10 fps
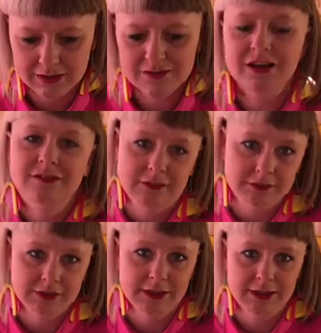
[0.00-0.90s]

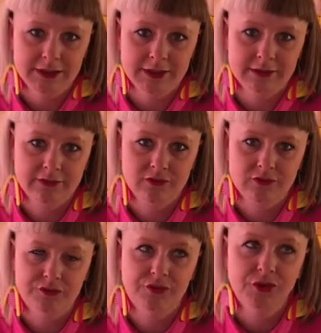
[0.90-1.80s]
title really
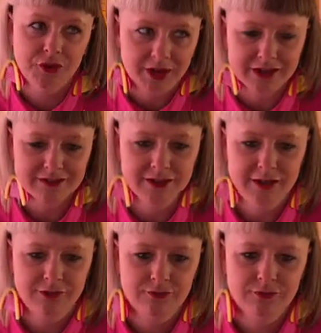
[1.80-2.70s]
for your
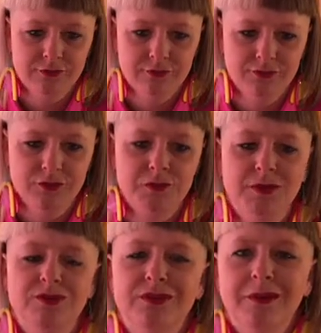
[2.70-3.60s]
idea, for you to be
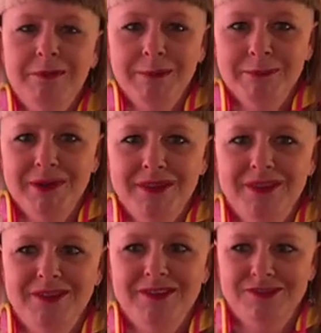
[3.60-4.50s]
able to remember
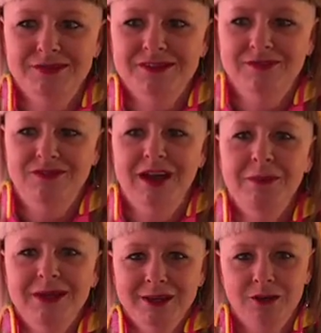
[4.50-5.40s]
that there's a reason for
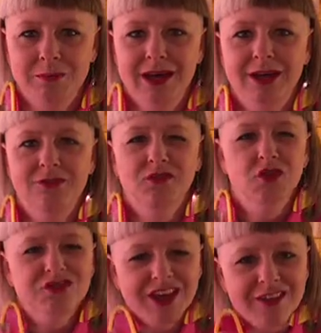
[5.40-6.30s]
that being in your bag and for
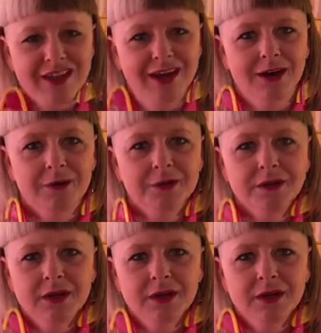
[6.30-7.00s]
you to get that out.